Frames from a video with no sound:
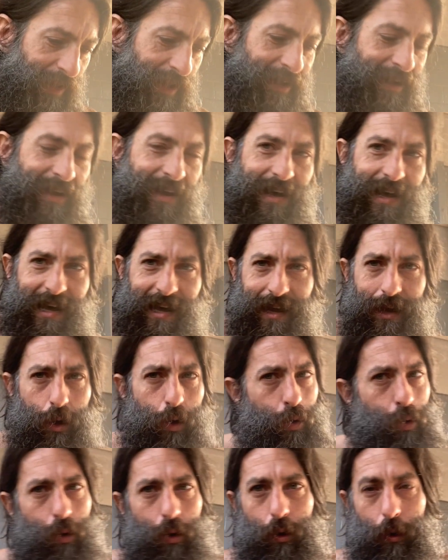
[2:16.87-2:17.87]
Ah,
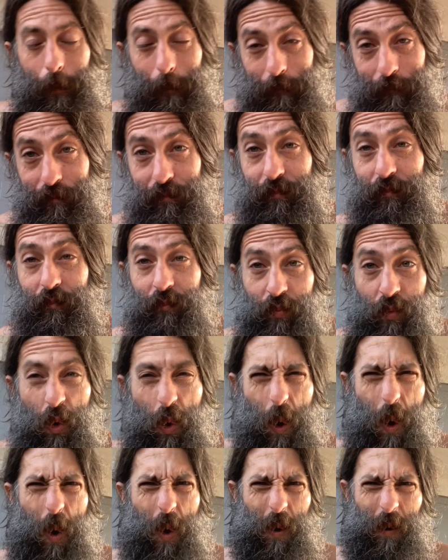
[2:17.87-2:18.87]
oh,
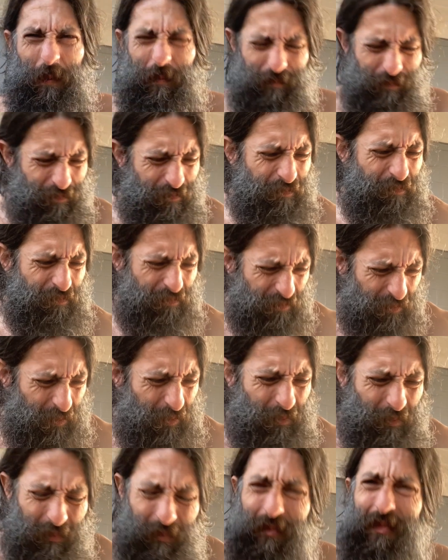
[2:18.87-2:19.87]
oh,
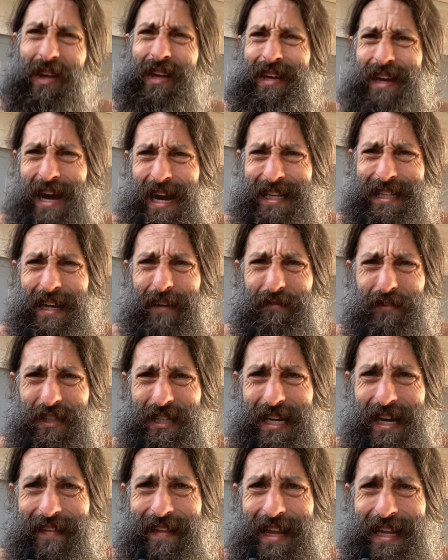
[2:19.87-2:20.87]
yeah, I definitely
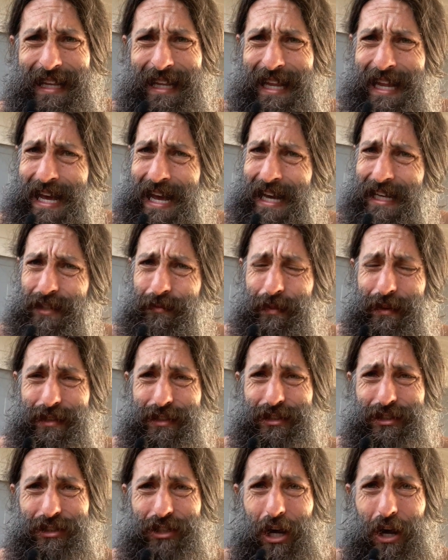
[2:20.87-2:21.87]
got that last bit of
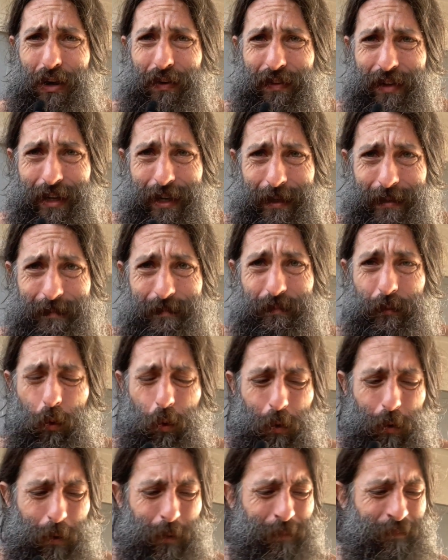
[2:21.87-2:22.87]
salt there.
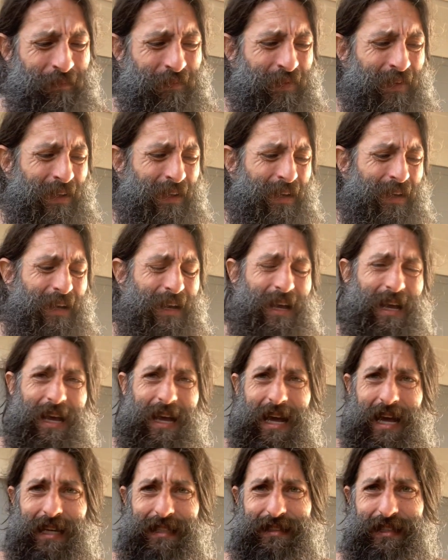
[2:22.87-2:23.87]
Oh,
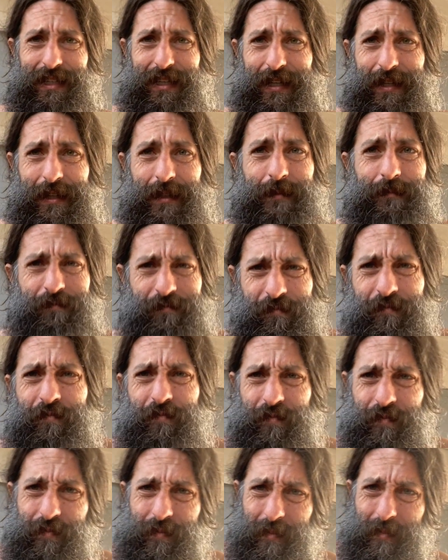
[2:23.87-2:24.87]
at the end.
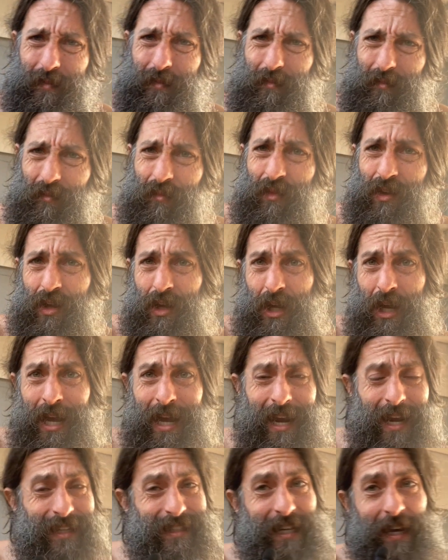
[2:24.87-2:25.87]

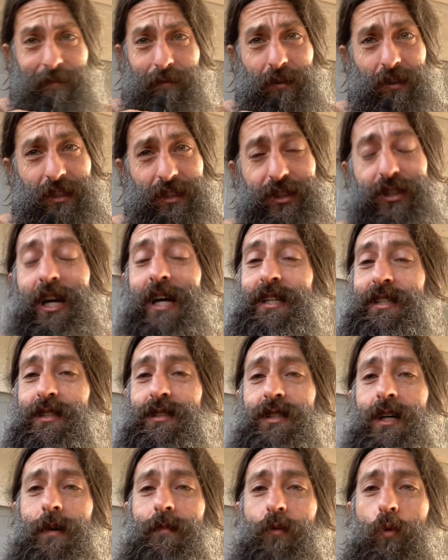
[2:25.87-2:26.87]
It definitely
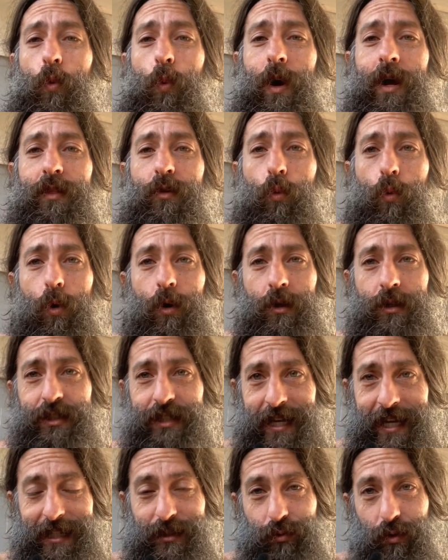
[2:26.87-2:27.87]
changes up the way the water
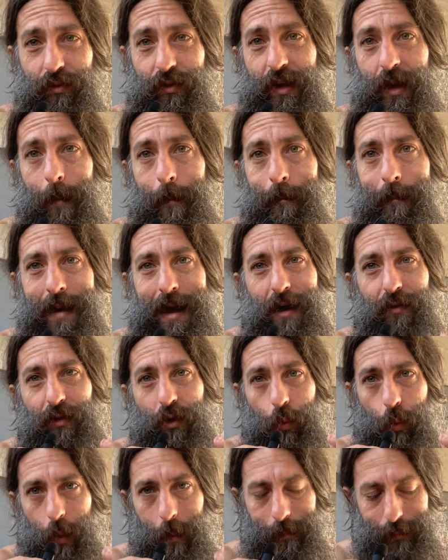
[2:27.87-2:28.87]
tastes with the amount
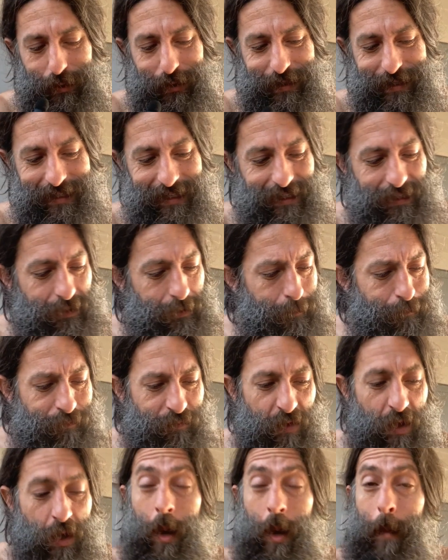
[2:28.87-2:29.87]
that we're putting in.
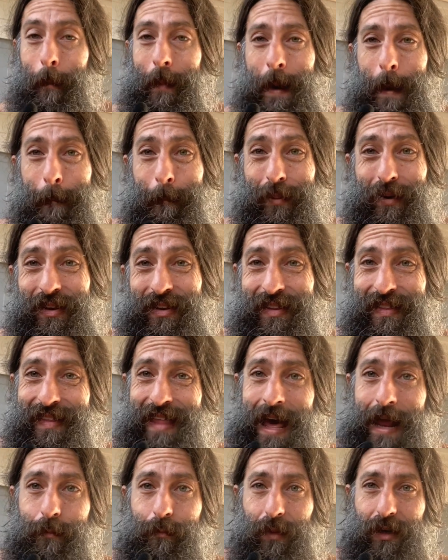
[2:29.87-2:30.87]
But I'm putting
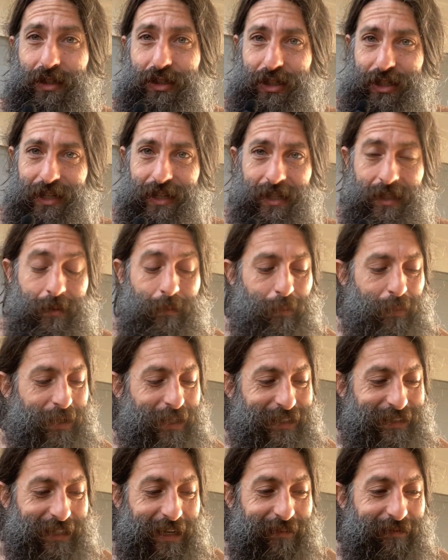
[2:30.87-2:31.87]
that much in
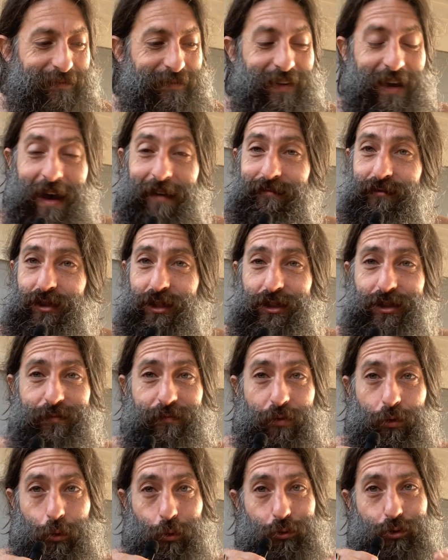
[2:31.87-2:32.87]
because I've just
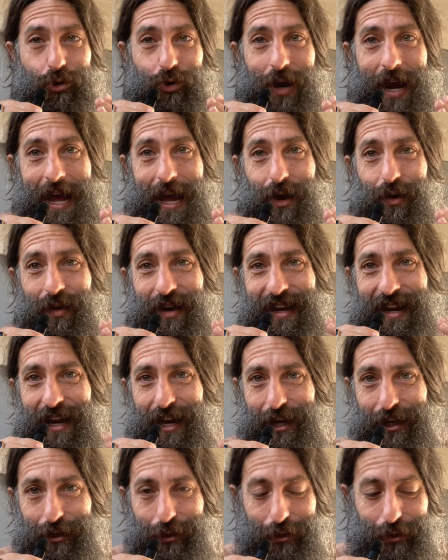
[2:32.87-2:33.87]
through trial and
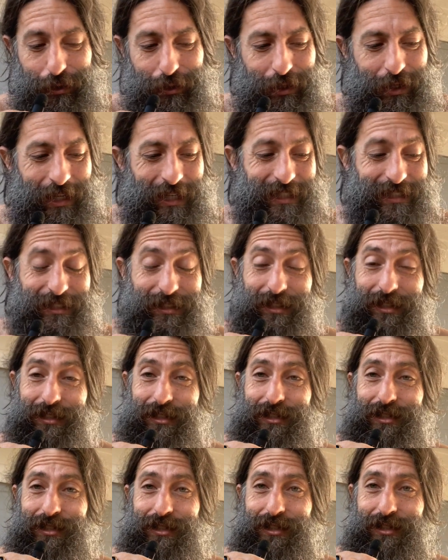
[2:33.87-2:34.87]
error
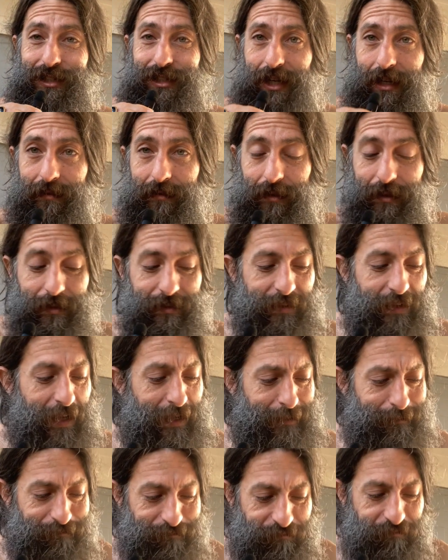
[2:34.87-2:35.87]
discovered
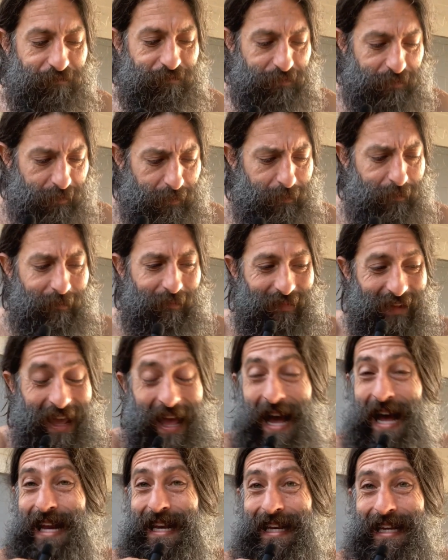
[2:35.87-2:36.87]
that
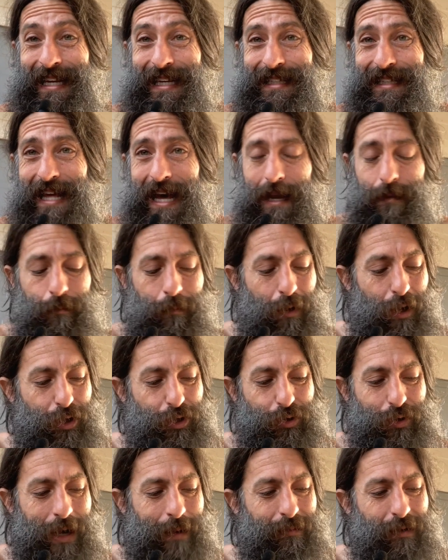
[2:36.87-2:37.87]
I need that
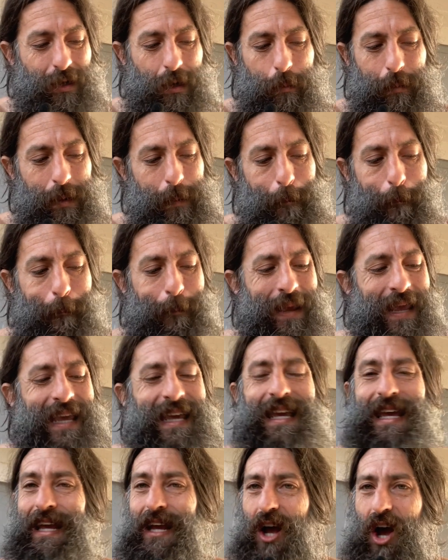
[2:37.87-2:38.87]
much or I'm gonna be
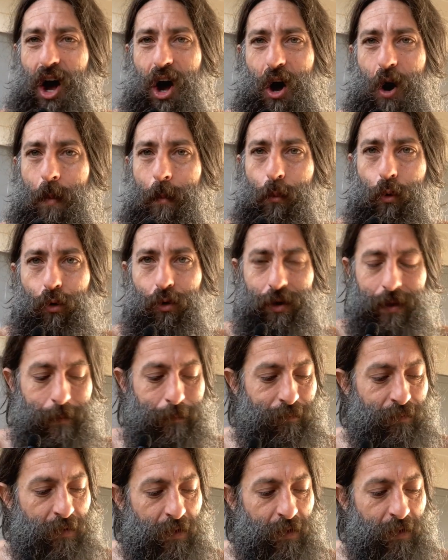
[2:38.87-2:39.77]
peeing all morning.